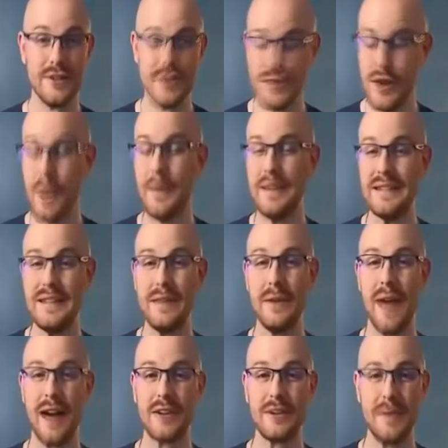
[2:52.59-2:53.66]
So knowing
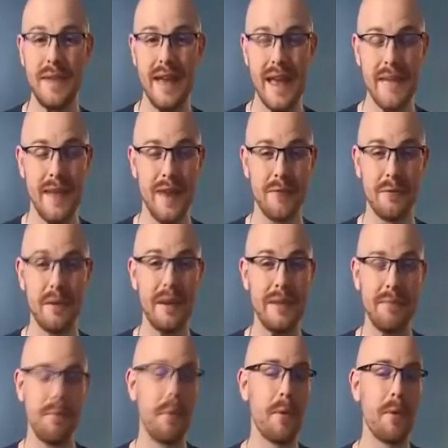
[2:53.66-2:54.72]
SQL actually became a
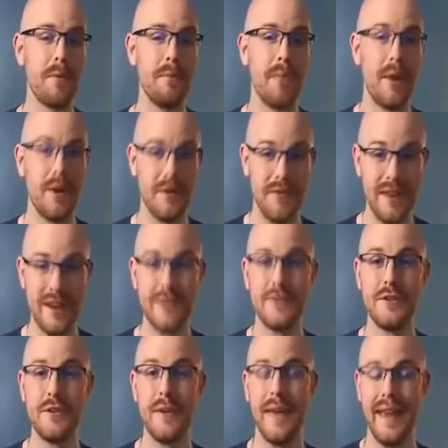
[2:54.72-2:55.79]
really important part of
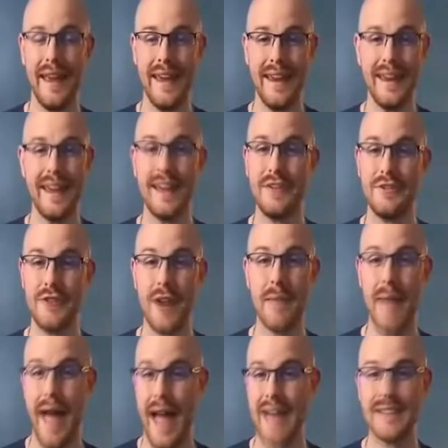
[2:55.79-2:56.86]
interviewing and getting a
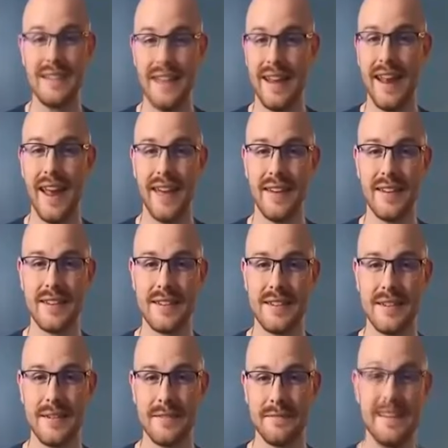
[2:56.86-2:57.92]
job as a data
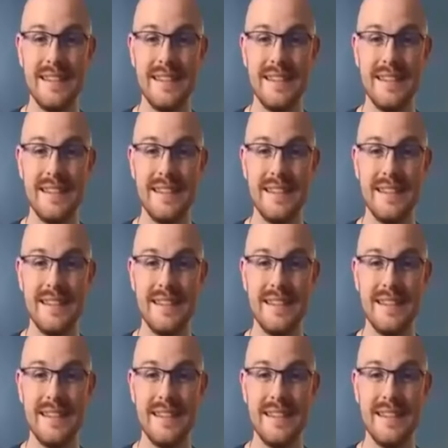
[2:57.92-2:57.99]
analyst.